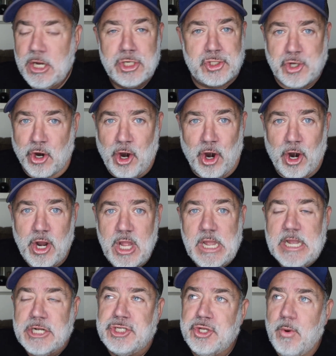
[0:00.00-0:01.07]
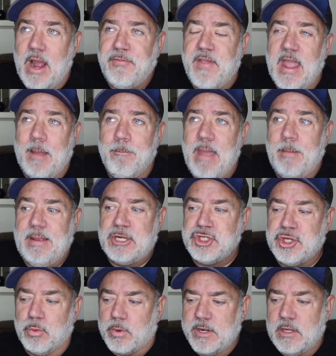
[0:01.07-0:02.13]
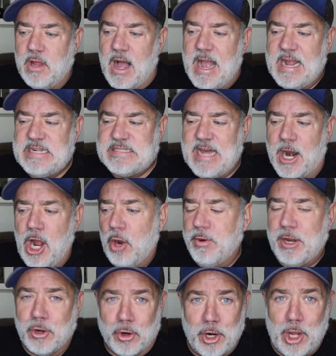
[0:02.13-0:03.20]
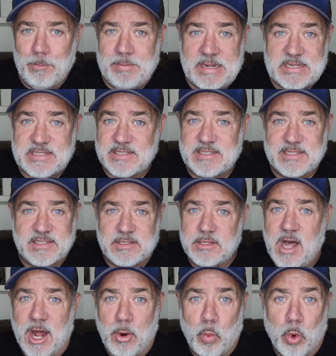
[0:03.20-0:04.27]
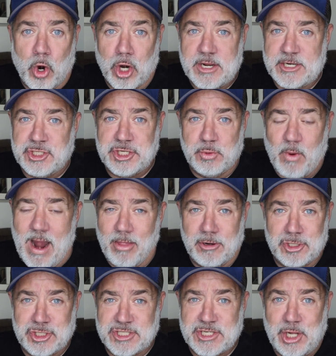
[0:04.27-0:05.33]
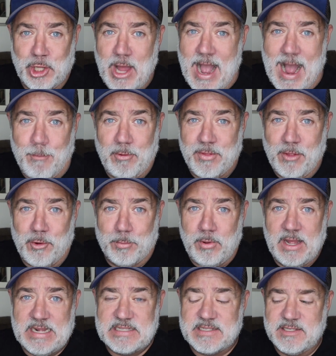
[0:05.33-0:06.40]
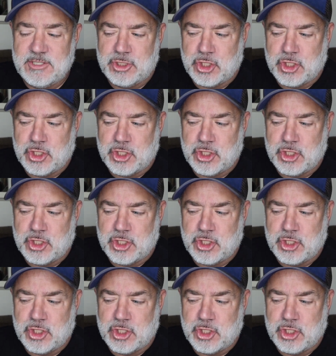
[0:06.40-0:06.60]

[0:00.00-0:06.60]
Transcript: Sure. Do I think maybe she realized that owning her own business is a lot of work and she'd rather just collab with other places?